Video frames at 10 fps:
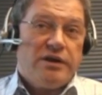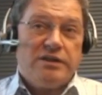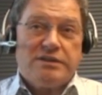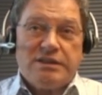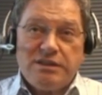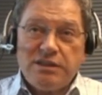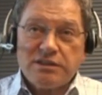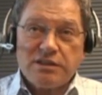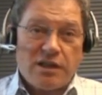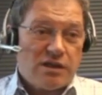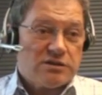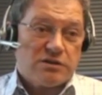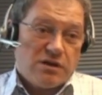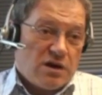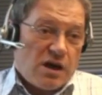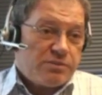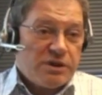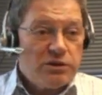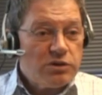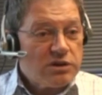Is it a decent answer?
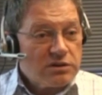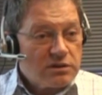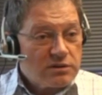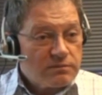Absolutely.